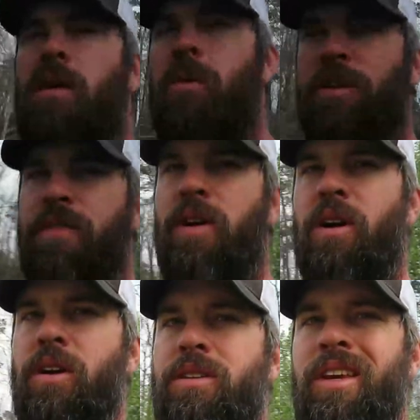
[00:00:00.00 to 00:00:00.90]
One of
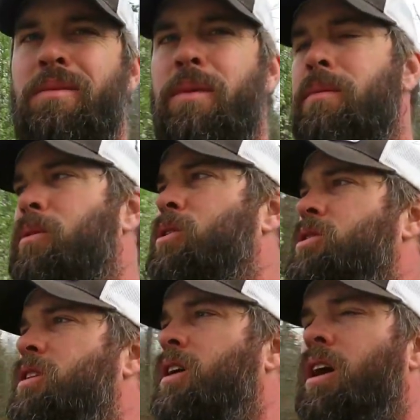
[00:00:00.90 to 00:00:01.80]
our team
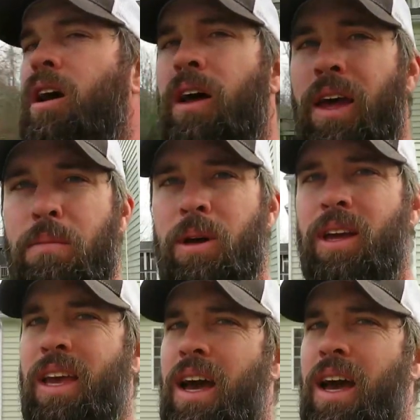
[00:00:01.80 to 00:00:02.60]
members, uh, Emma,